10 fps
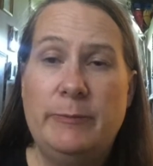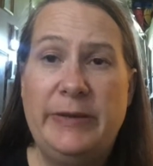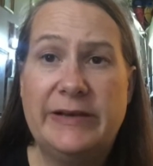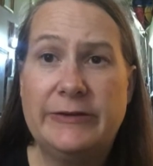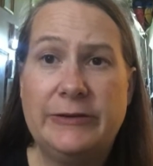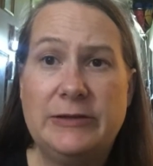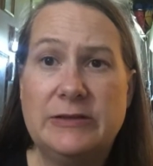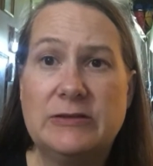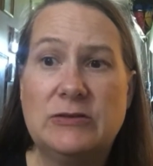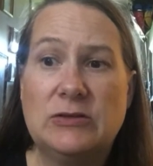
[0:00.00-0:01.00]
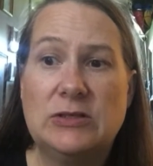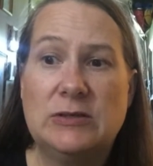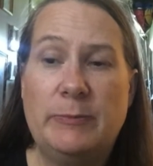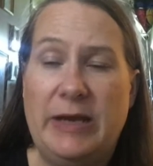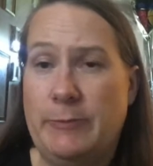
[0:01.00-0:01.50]
pickled
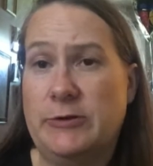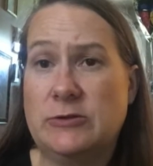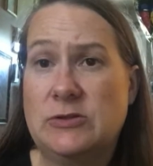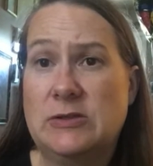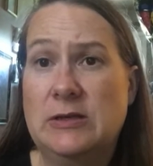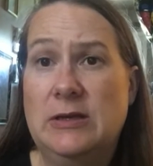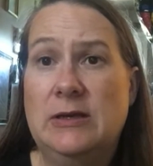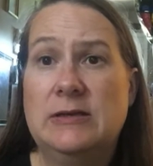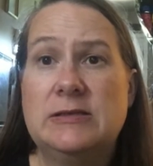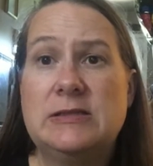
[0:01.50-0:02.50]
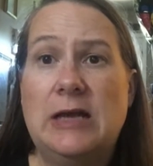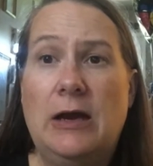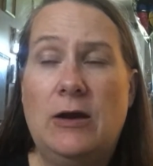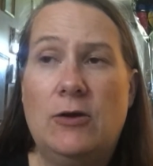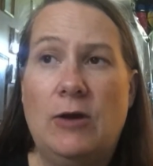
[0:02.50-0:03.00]
peppers.
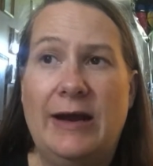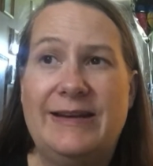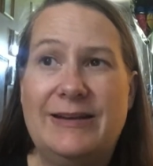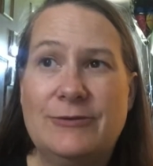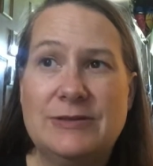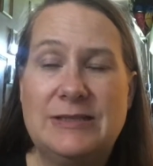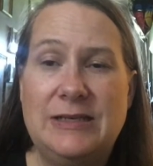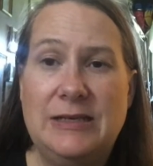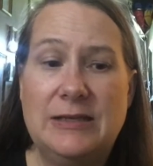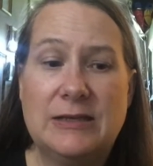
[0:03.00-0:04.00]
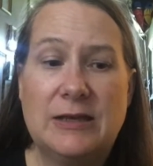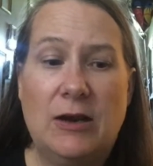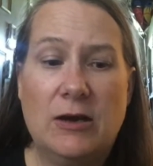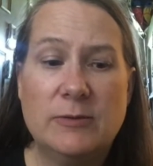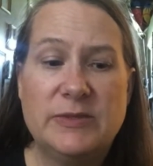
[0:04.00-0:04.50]
So I don't see that the
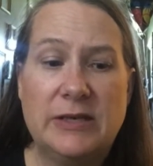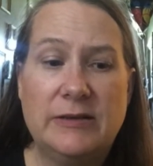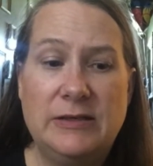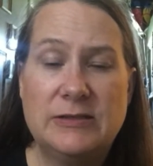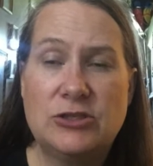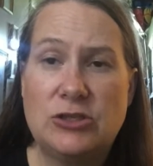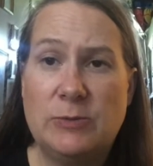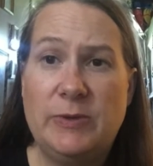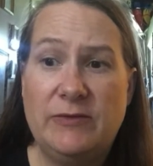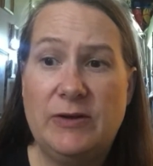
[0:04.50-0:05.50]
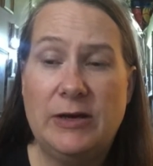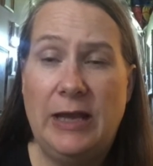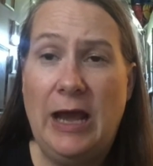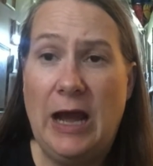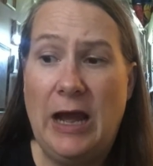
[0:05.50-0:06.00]
carbs on these should be
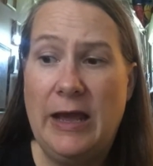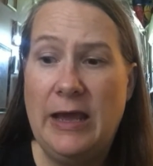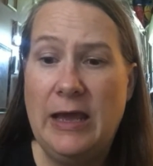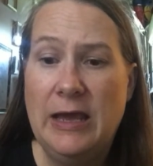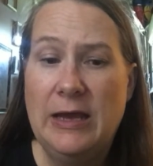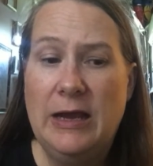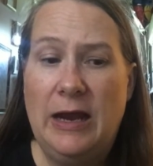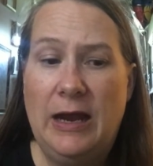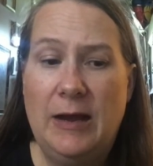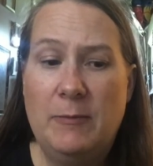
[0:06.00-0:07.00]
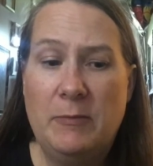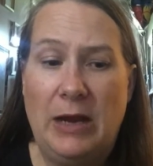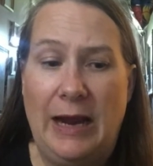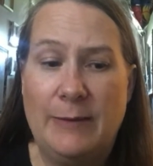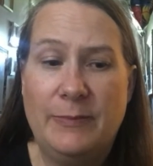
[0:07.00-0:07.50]
very high. Um,
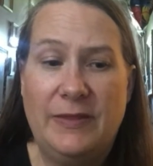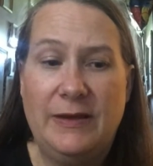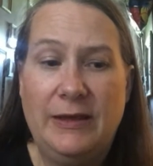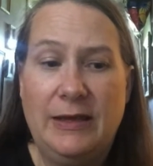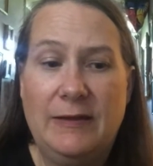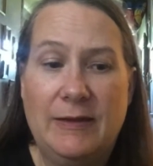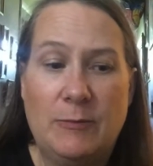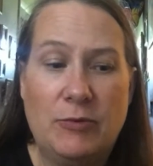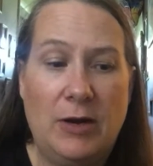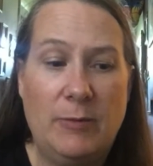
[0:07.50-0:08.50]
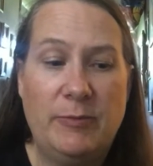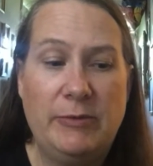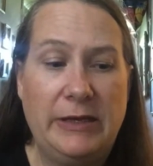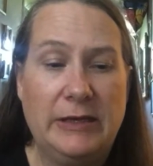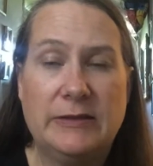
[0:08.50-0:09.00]
I'm thinking that
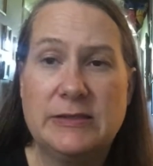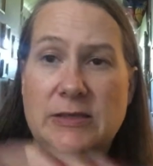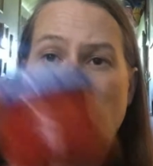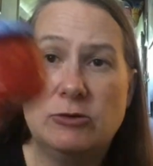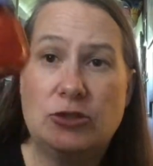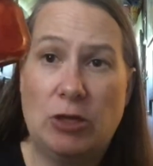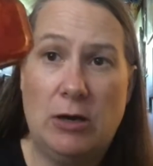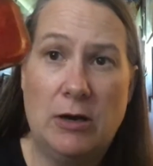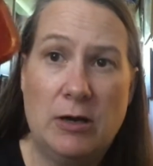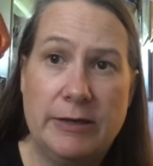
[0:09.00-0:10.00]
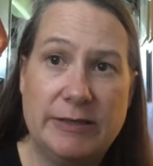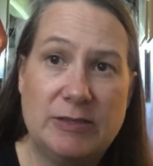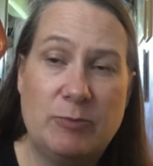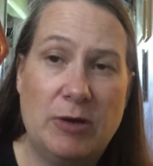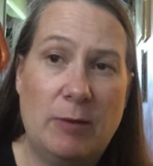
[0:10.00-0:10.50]
probably in this whole jar
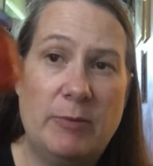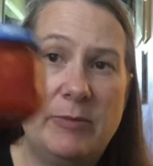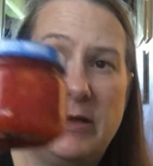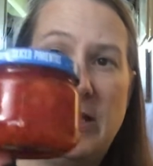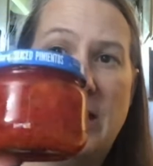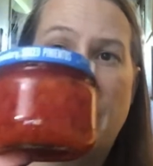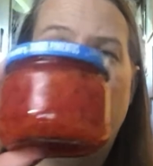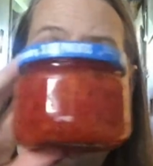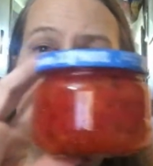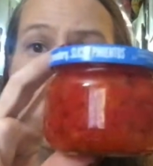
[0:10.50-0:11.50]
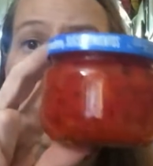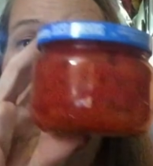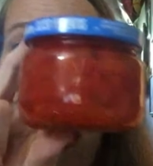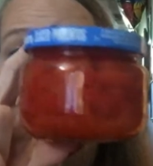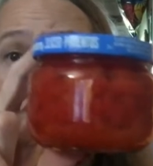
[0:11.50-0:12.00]
is probably about
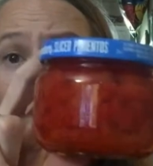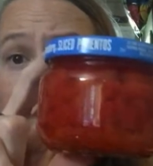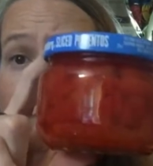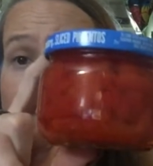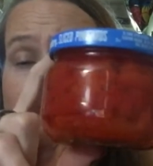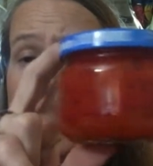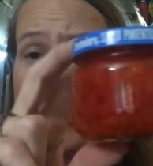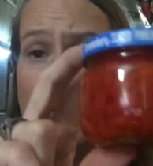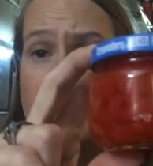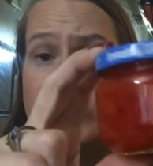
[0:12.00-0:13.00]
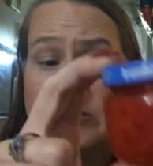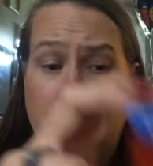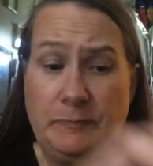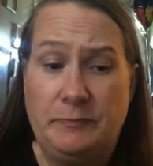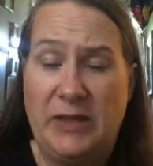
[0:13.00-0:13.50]
four or five carbs.
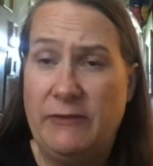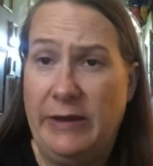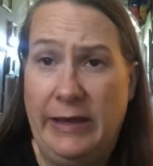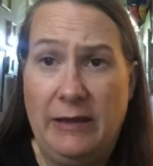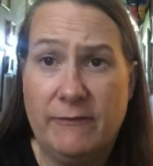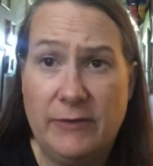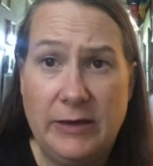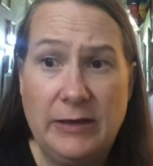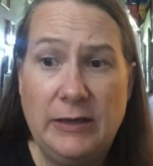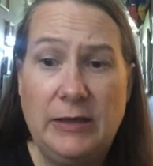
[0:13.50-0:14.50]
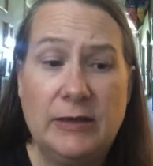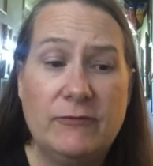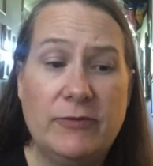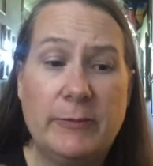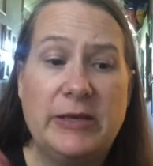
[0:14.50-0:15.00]
If I can't find any
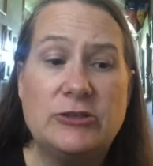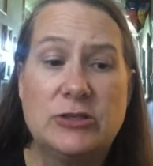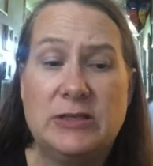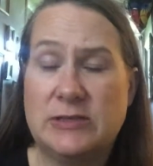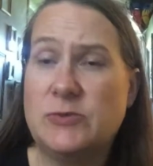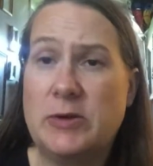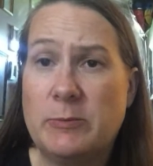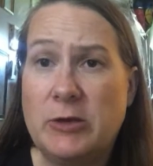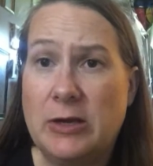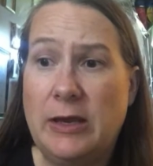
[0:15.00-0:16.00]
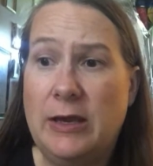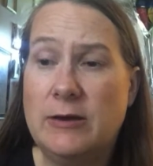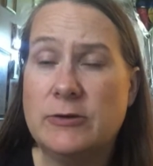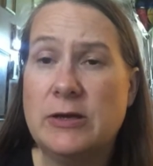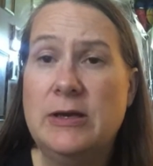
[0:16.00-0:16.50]
information, that's what I'm going to
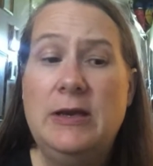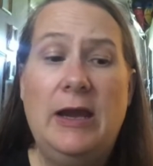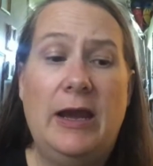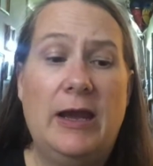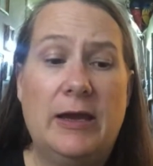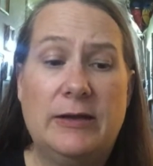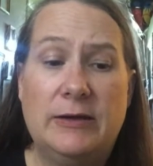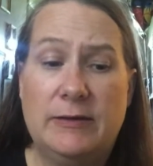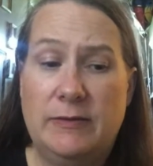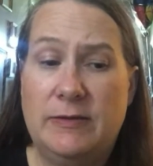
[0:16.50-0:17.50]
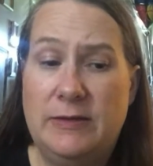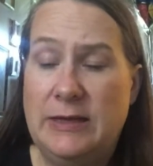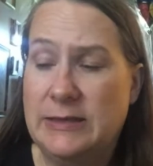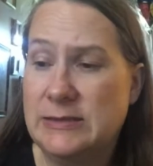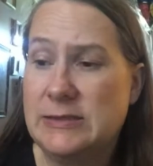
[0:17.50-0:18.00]
count. And
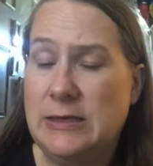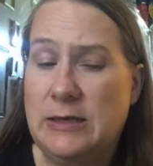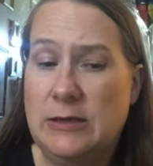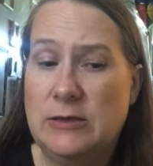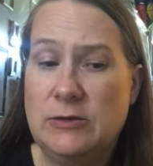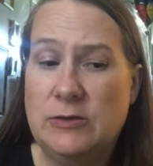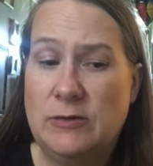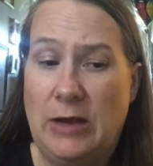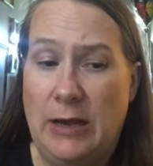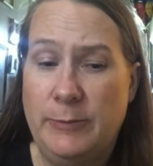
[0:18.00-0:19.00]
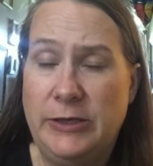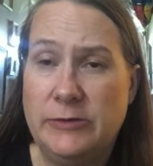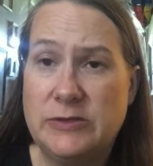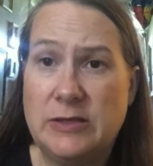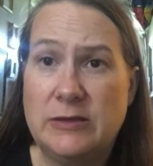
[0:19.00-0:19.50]
that's, uh, I'll be
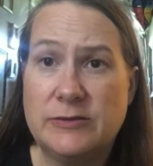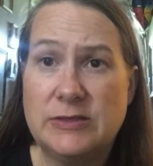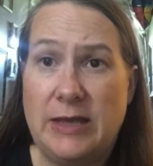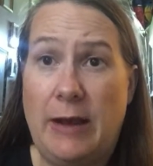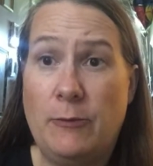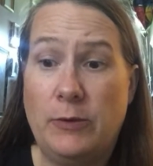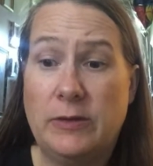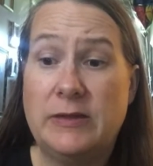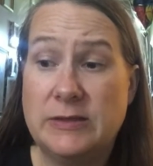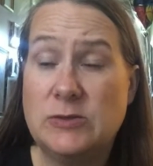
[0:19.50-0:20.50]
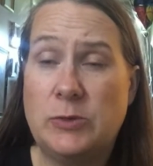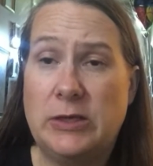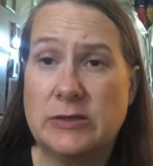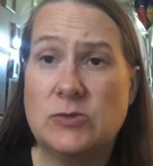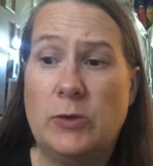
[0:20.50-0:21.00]
using those that this
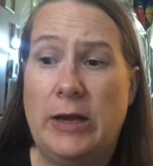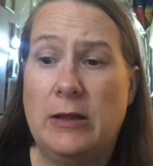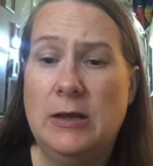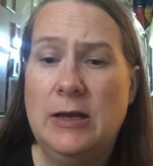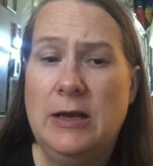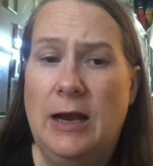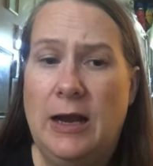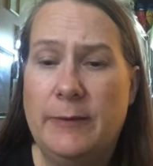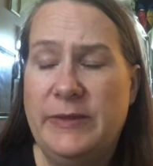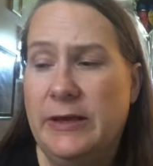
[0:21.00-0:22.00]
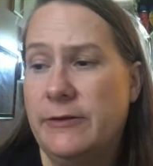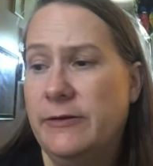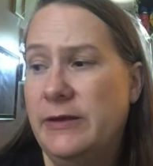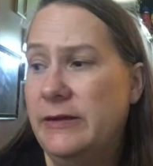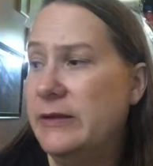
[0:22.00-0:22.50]
week as well. Um, the other
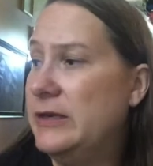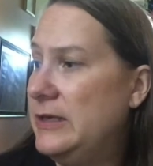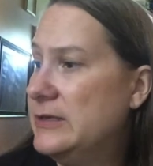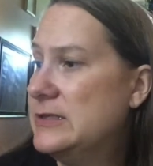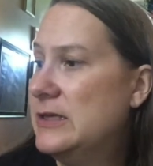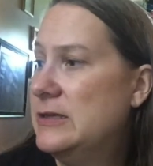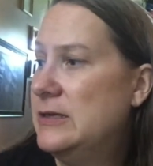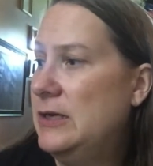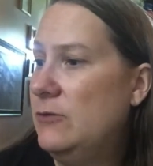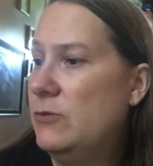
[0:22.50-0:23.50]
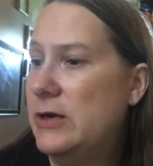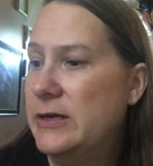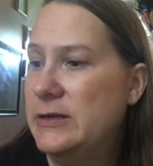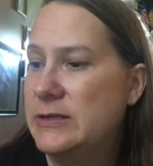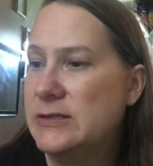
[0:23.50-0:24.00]
thing that he said that he
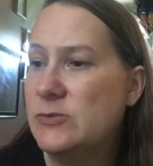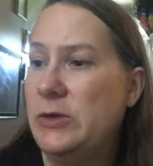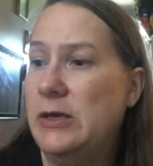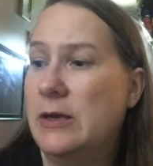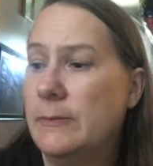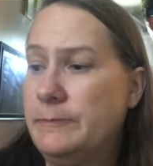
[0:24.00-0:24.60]
wanted this week